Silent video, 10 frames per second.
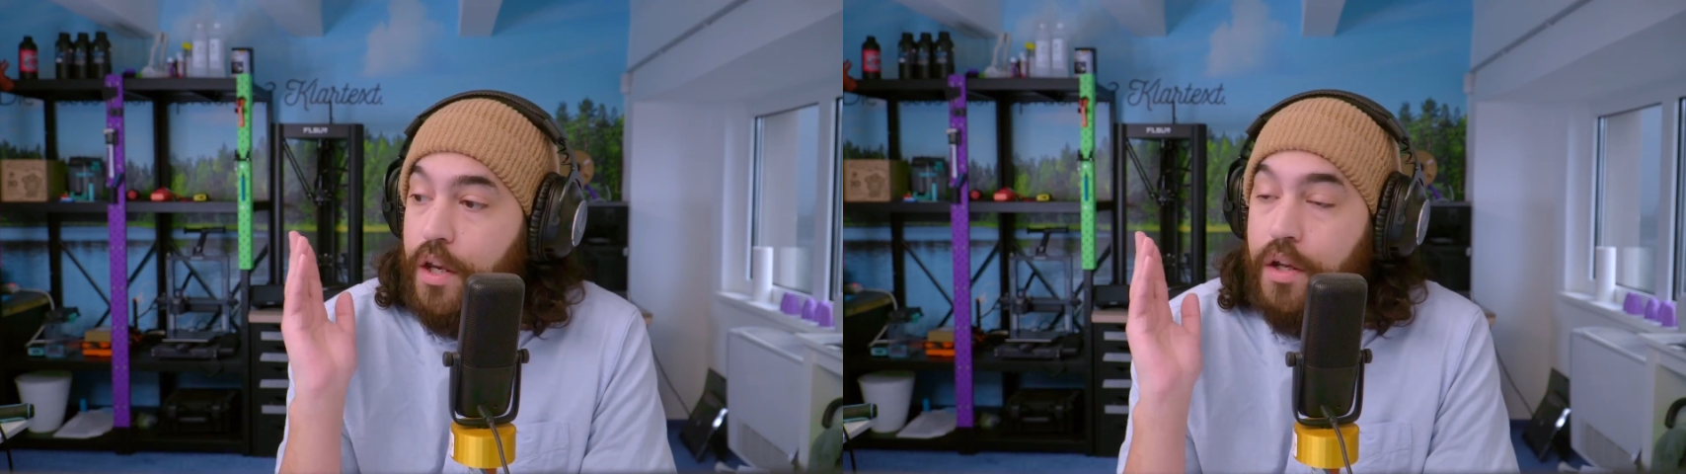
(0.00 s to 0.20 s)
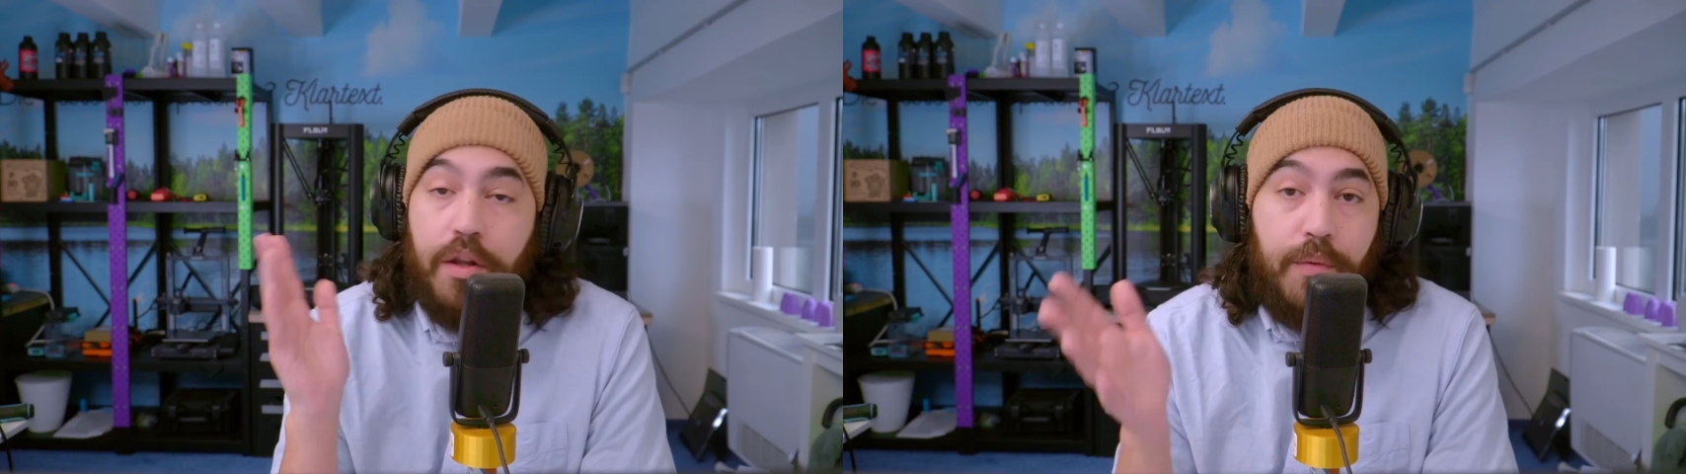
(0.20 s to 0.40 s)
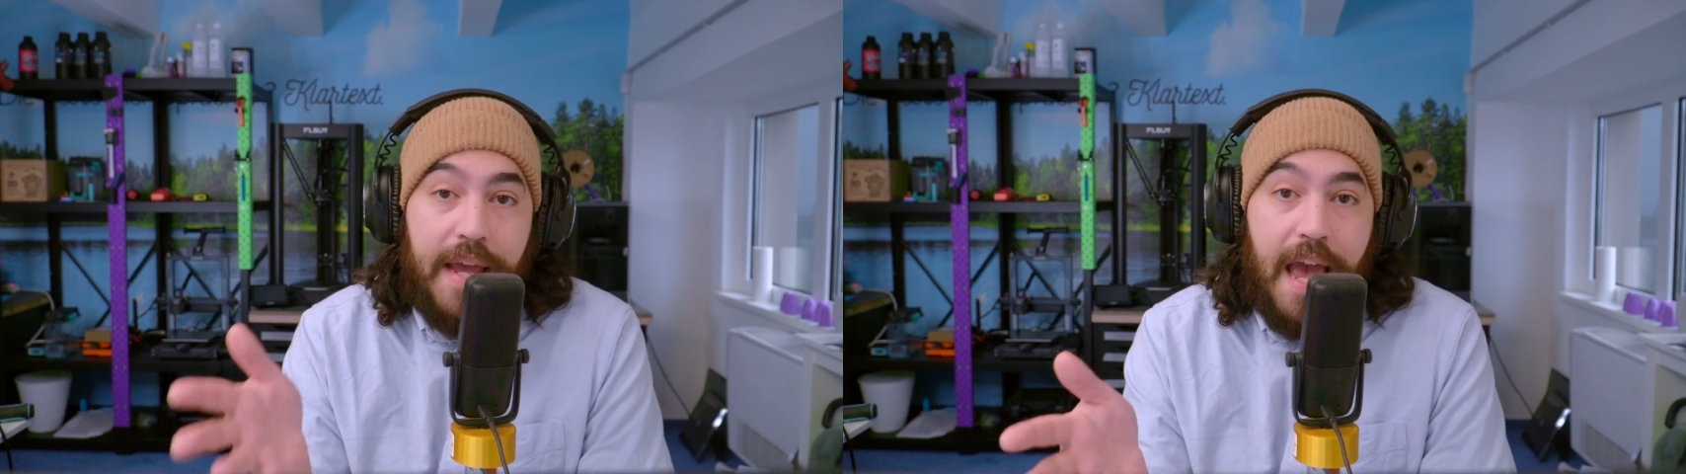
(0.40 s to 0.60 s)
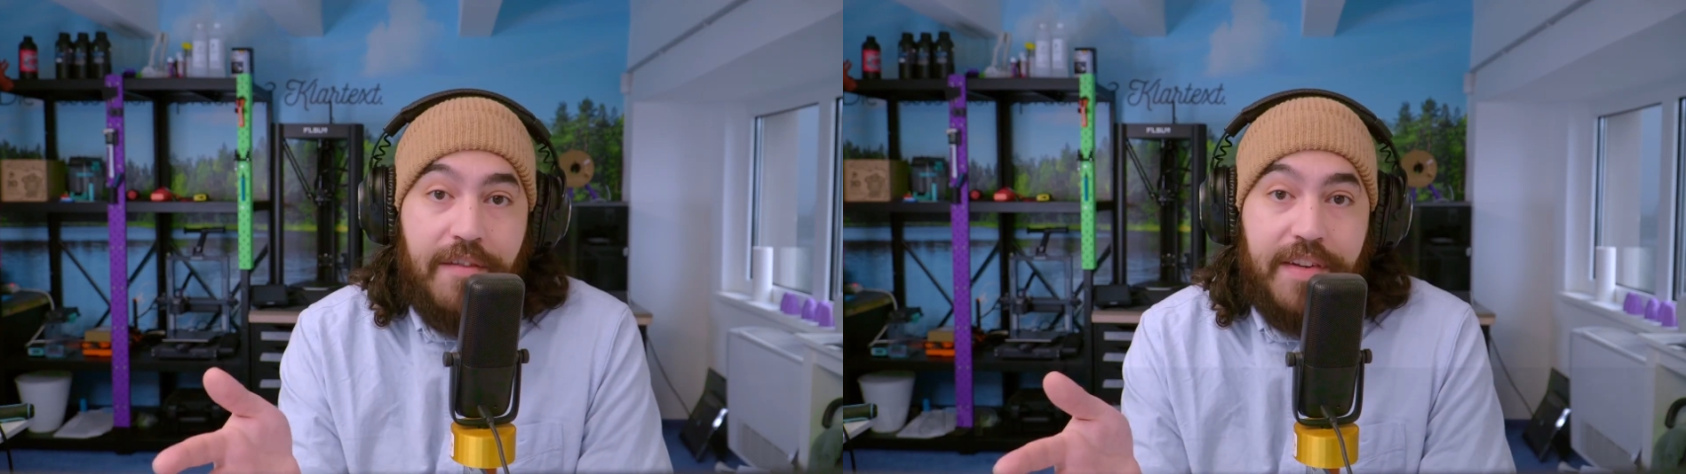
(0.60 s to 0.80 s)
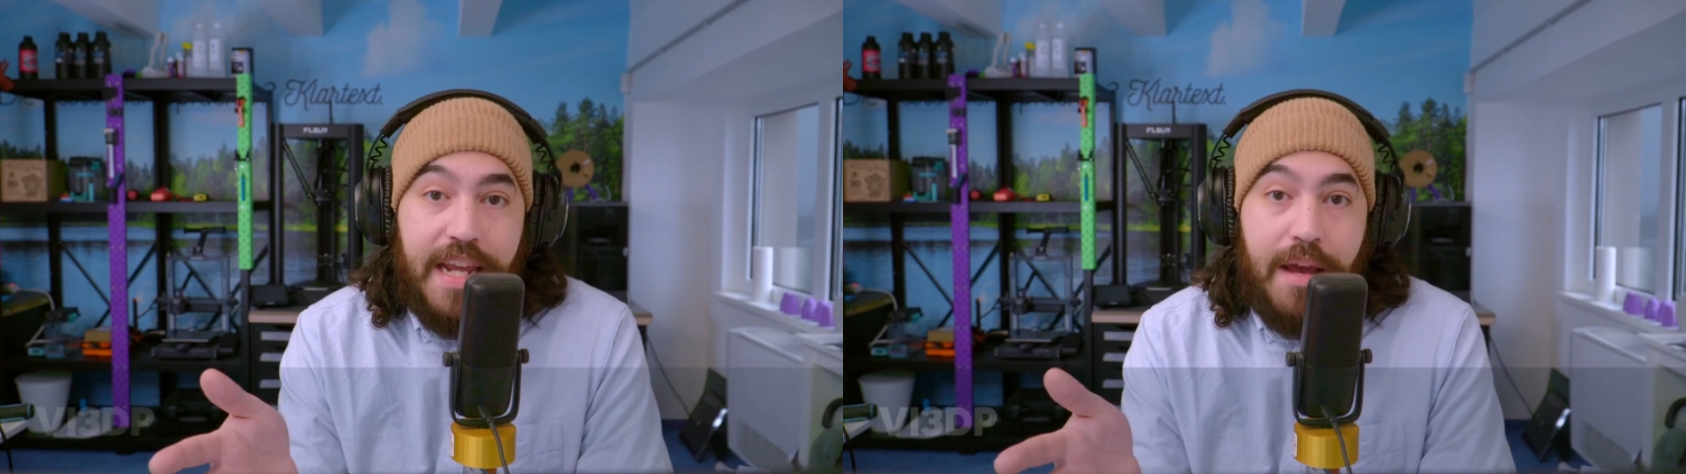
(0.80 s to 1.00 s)
You know the way
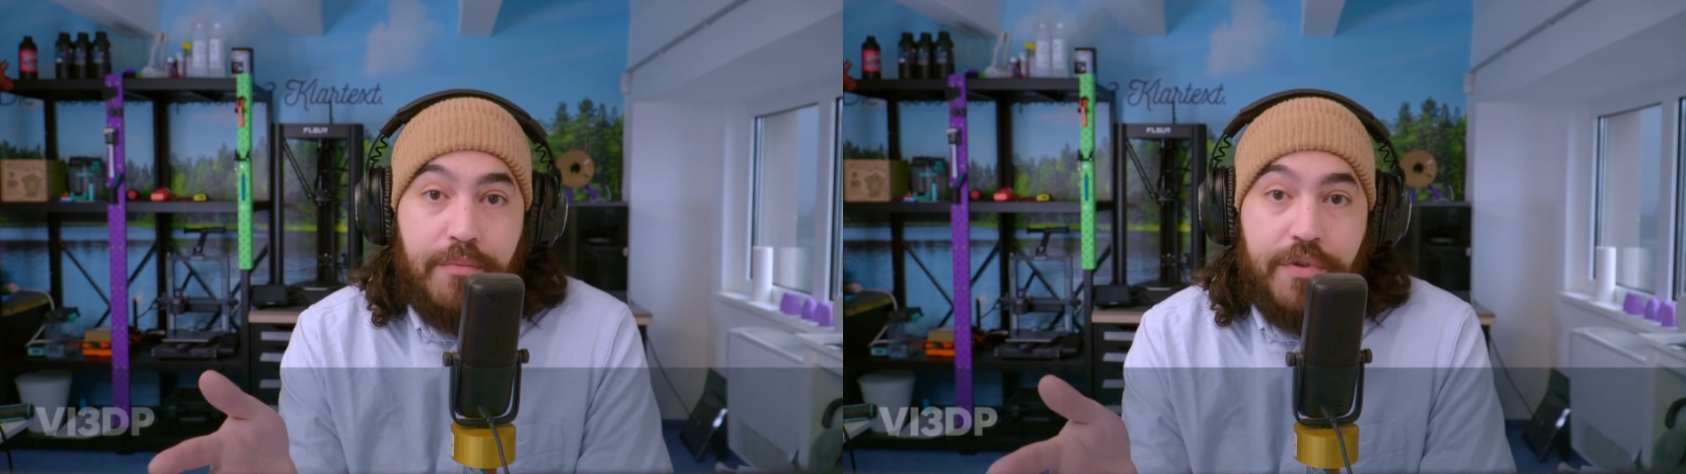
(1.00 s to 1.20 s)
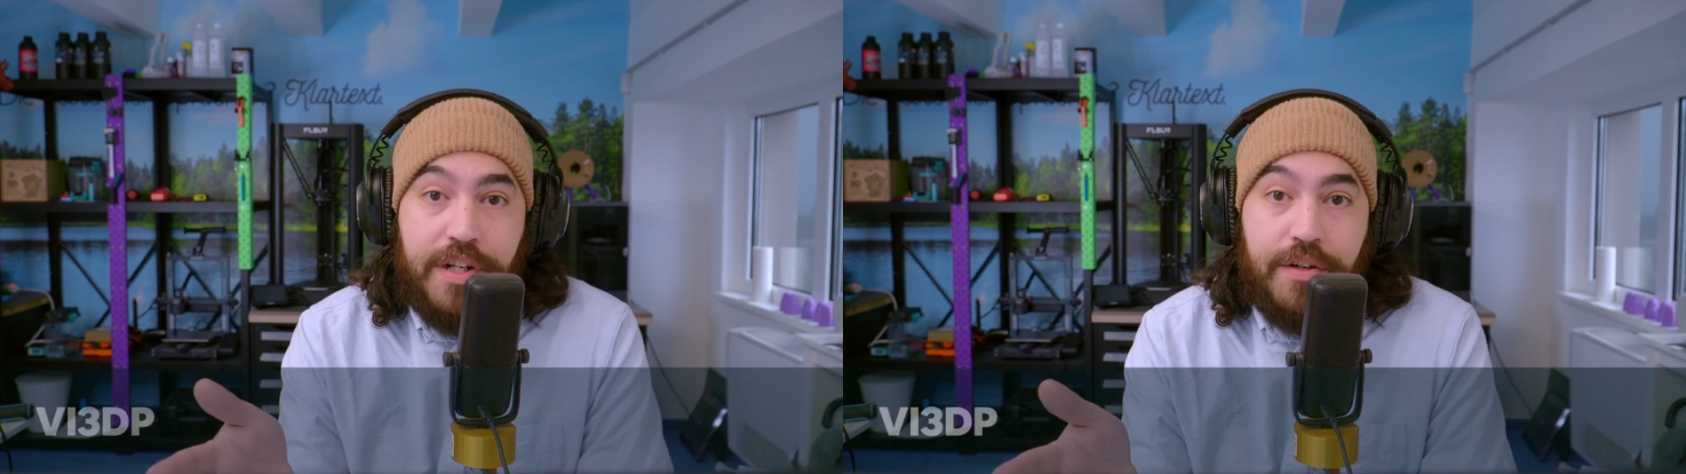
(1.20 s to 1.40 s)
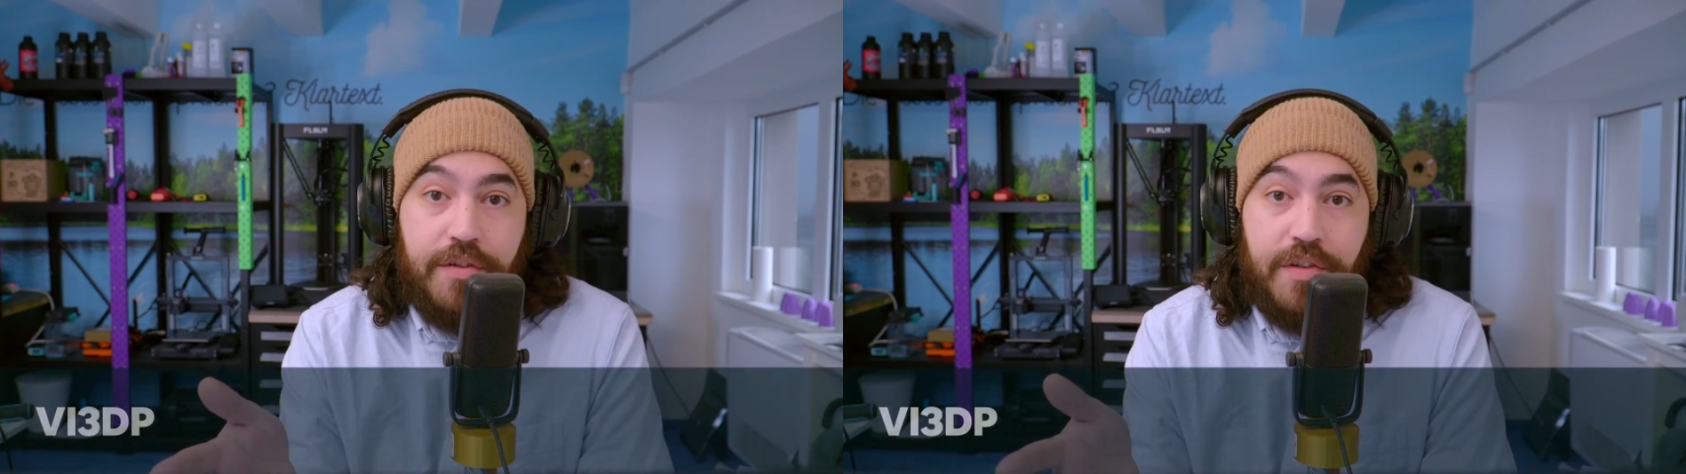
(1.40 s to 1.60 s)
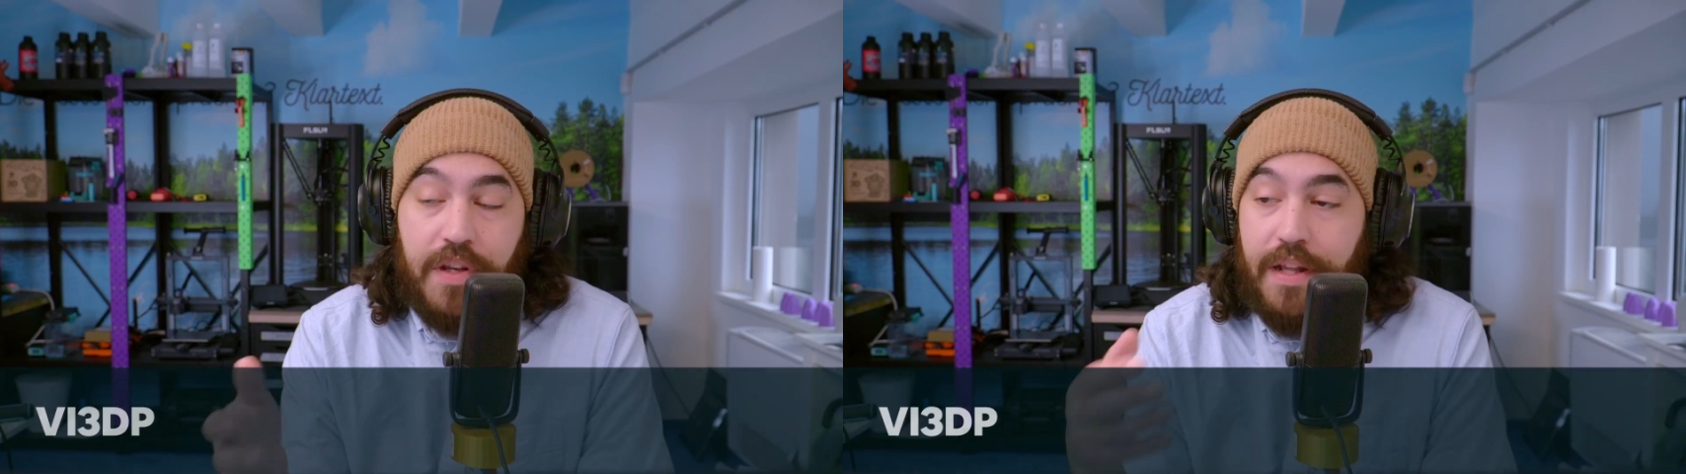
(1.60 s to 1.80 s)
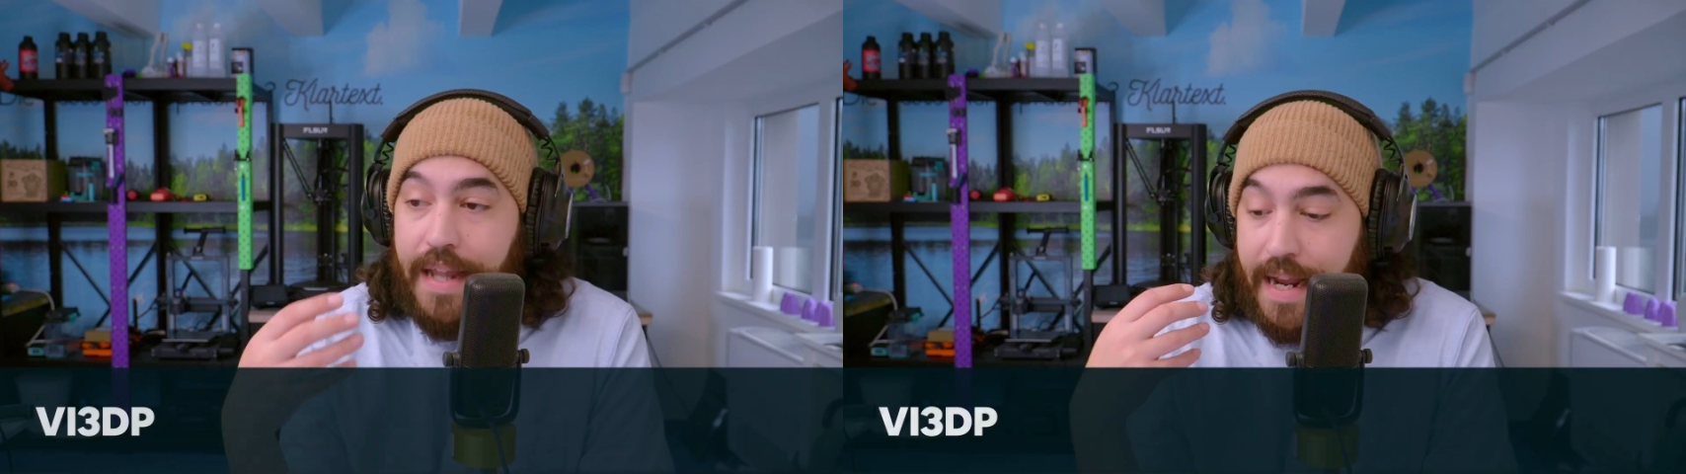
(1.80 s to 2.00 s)
FDM printers
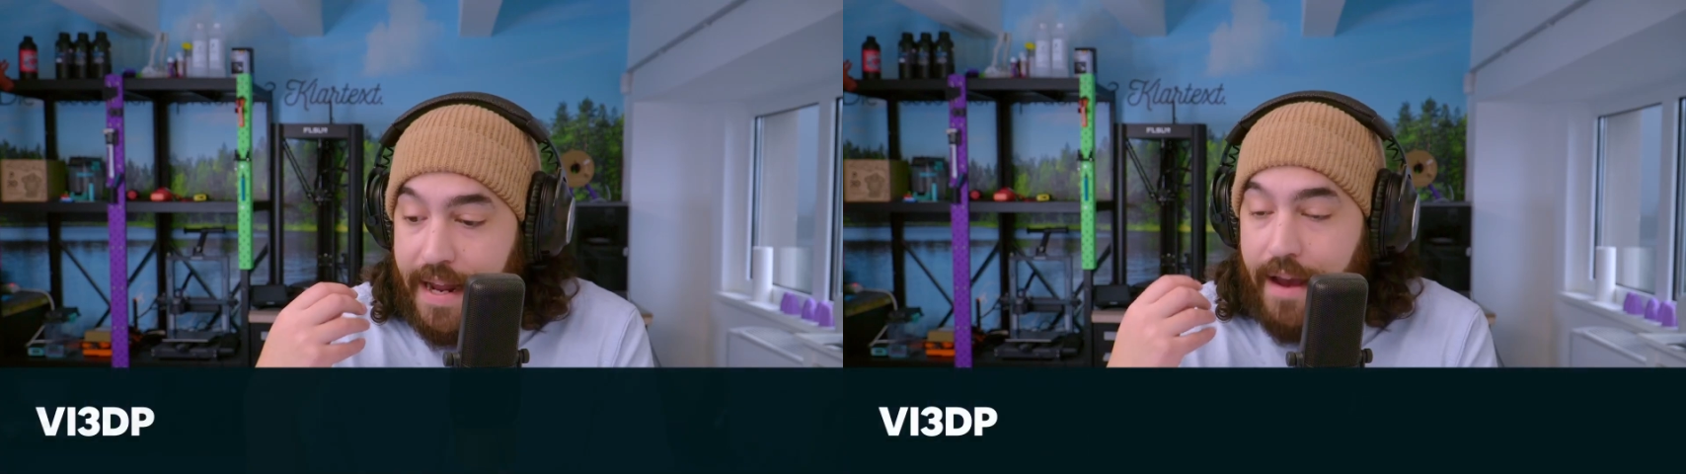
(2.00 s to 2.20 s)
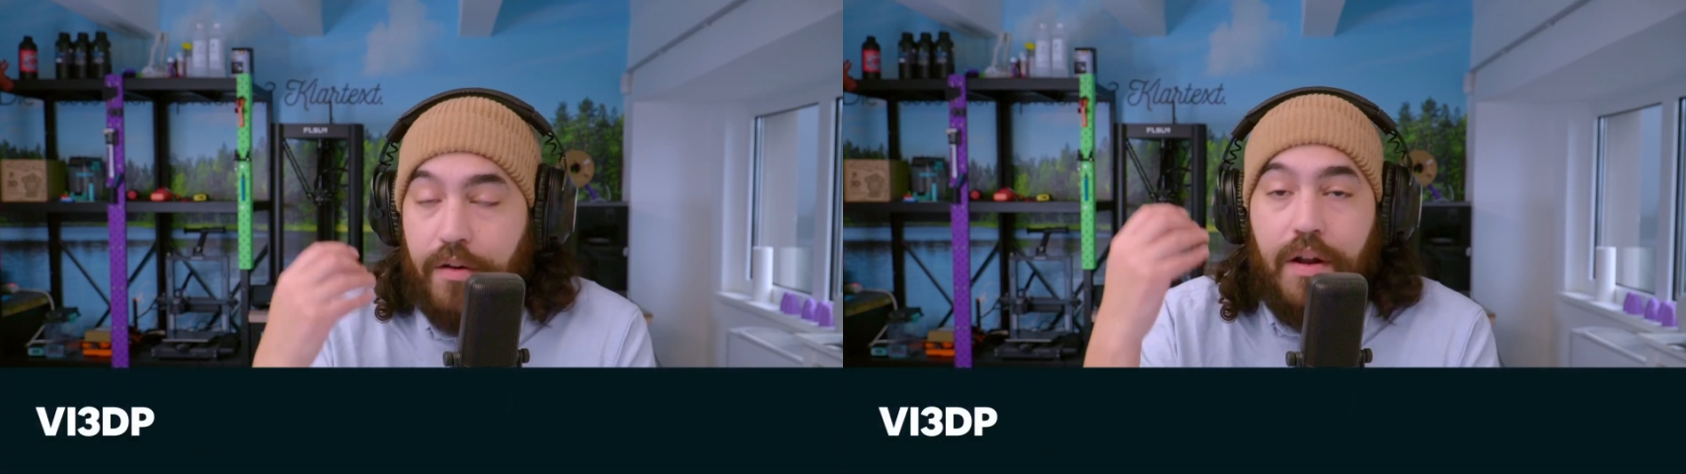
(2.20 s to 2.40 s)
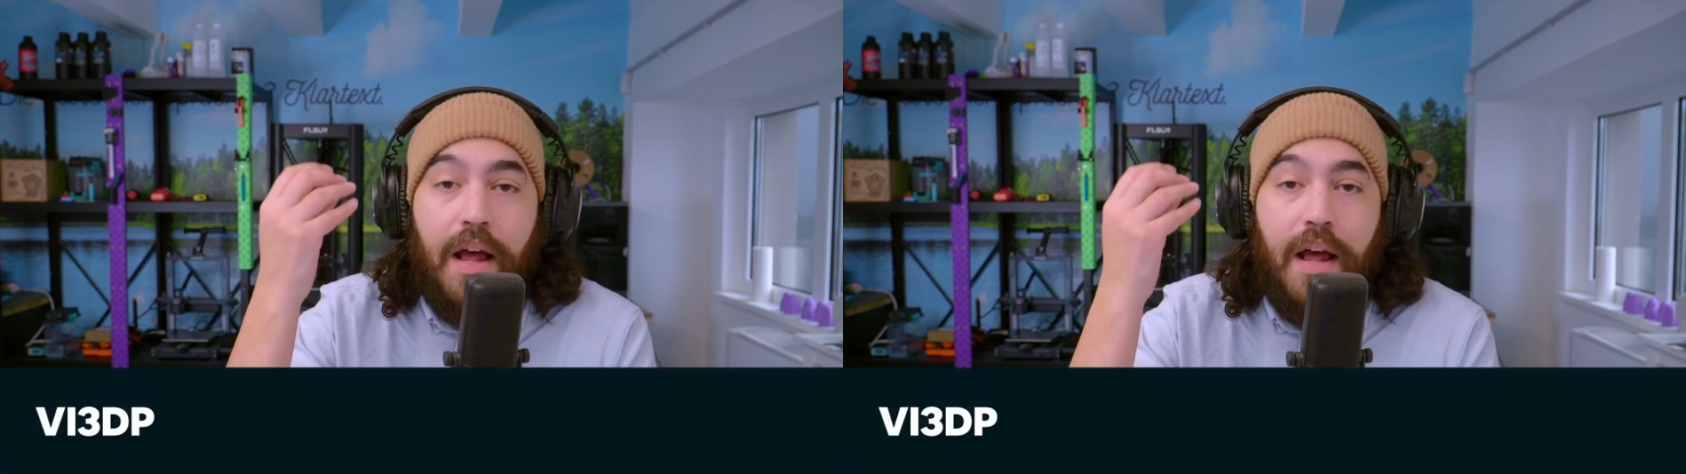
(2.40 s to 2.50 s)
lay down